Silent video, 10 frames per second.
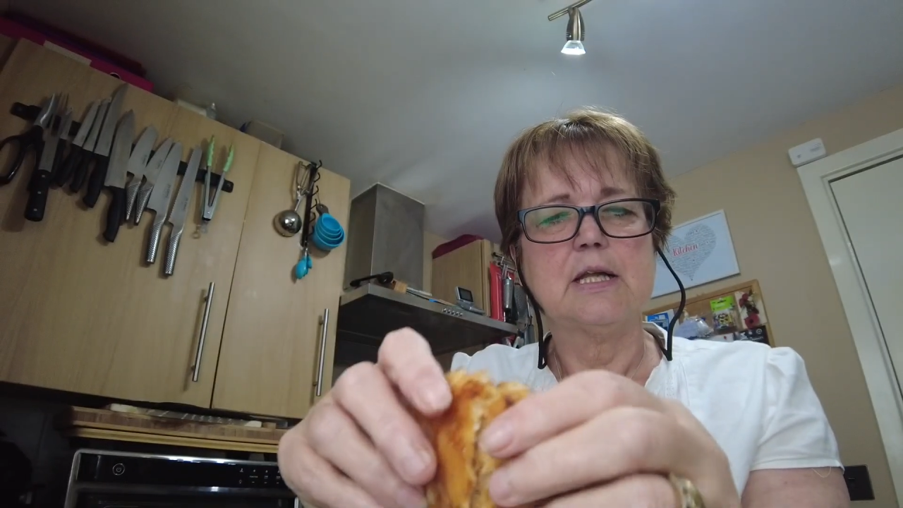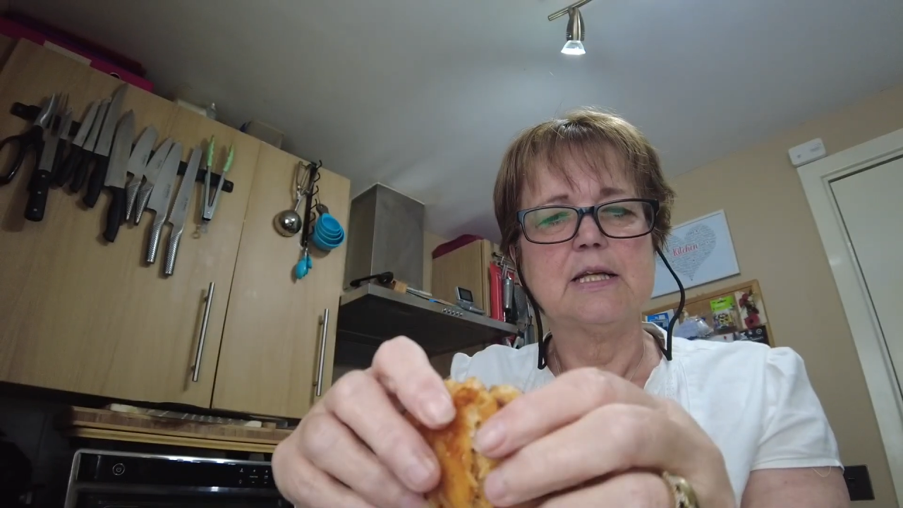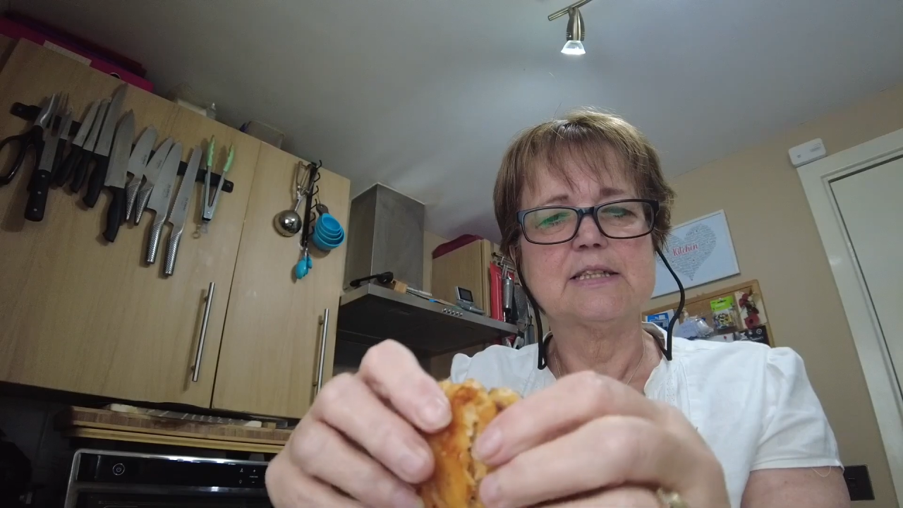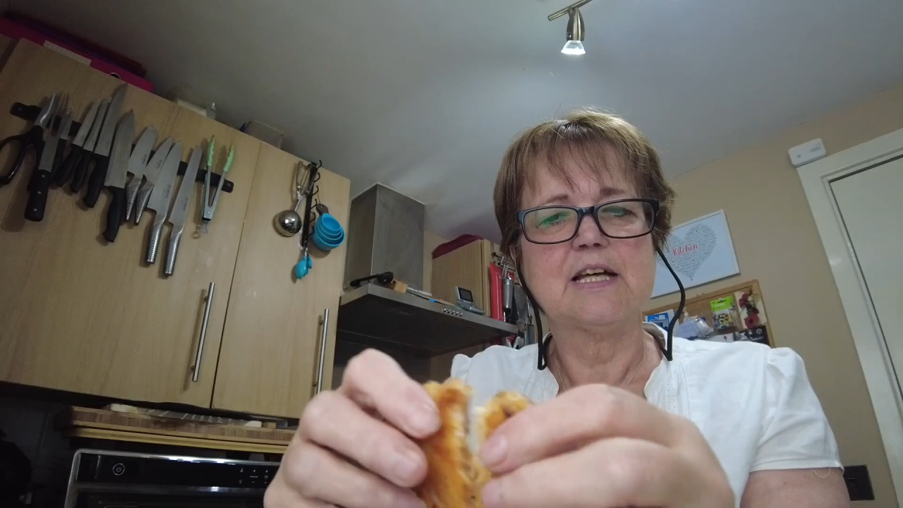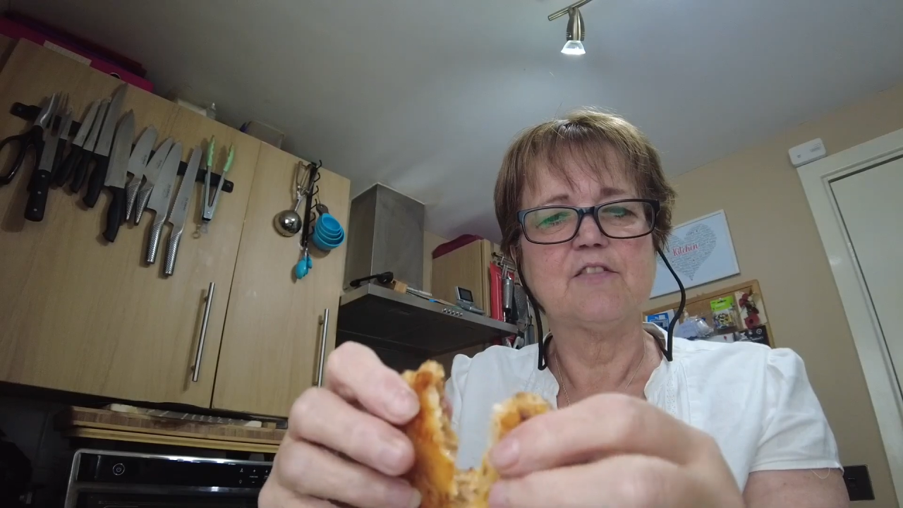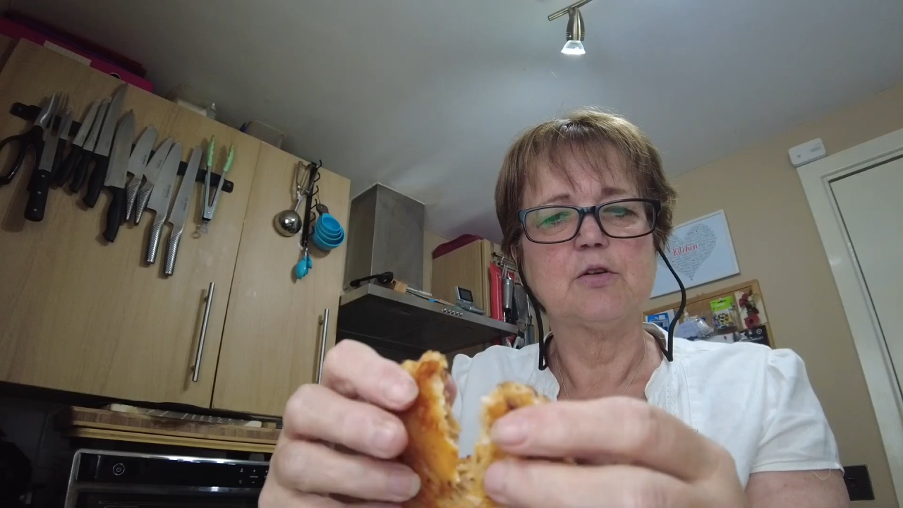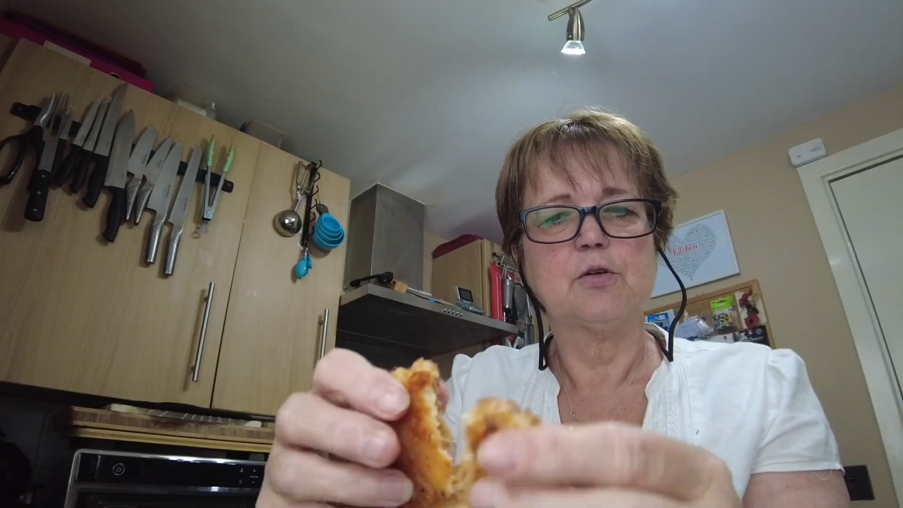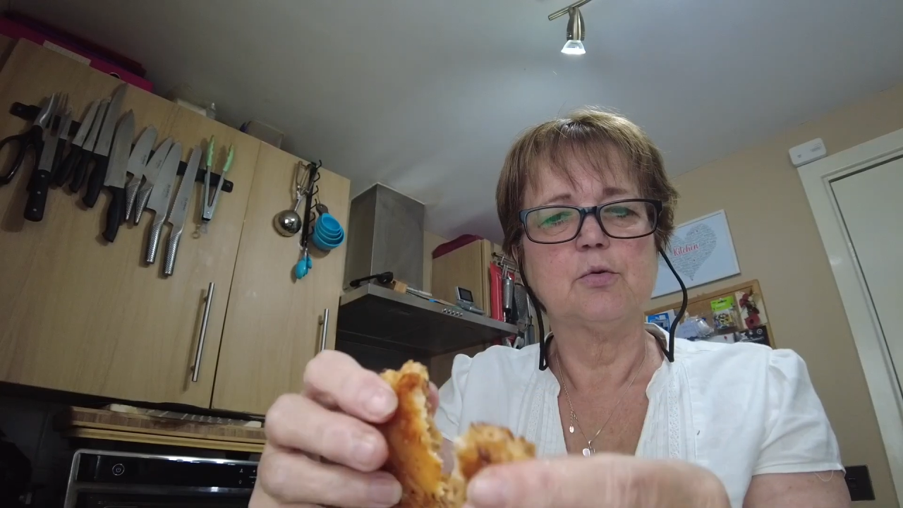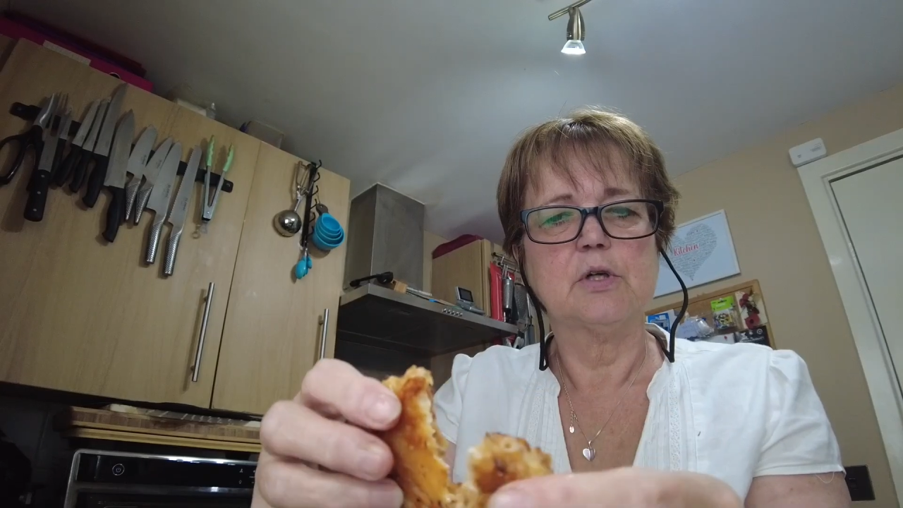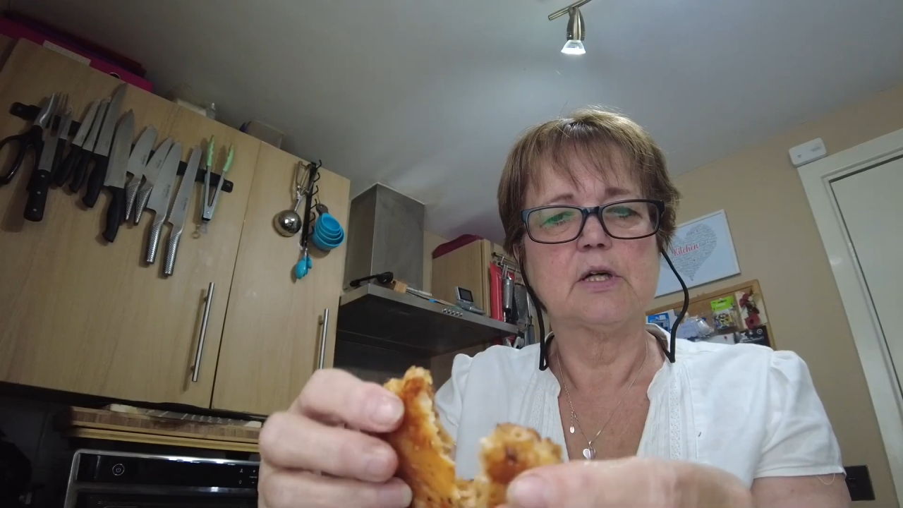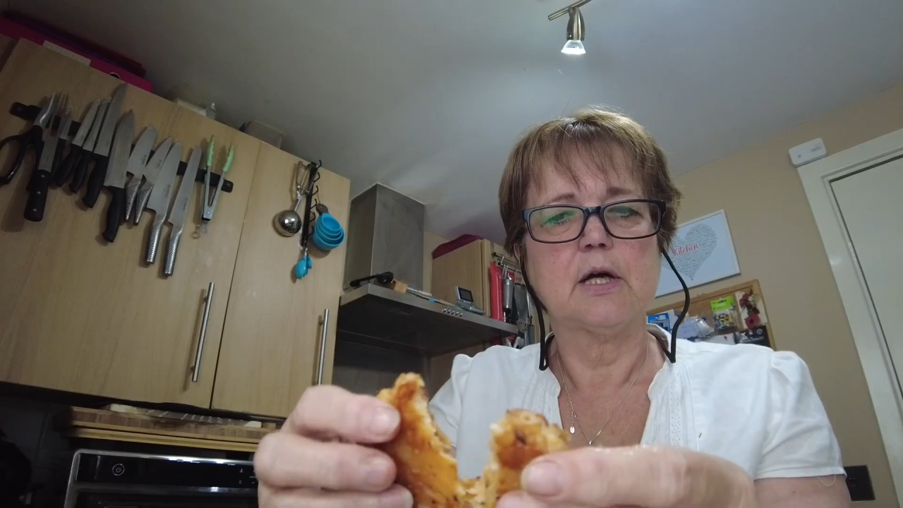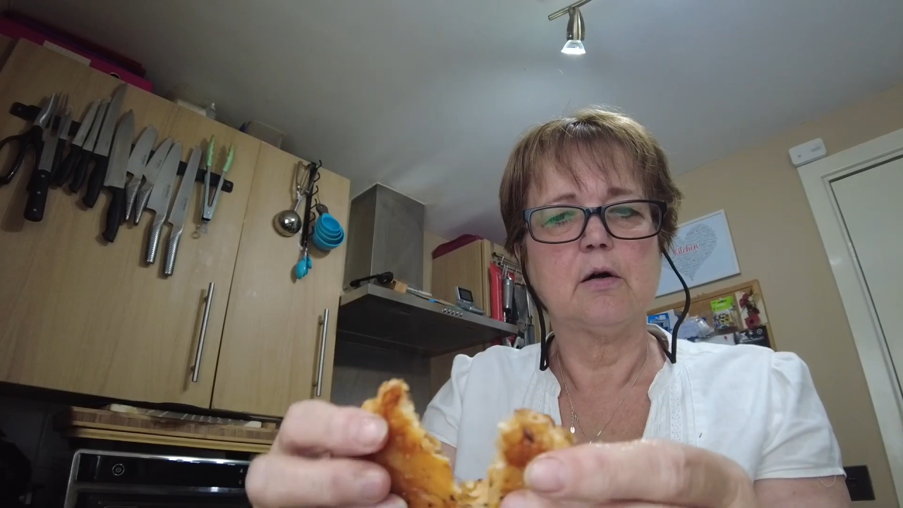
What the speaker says: Let's have a little look.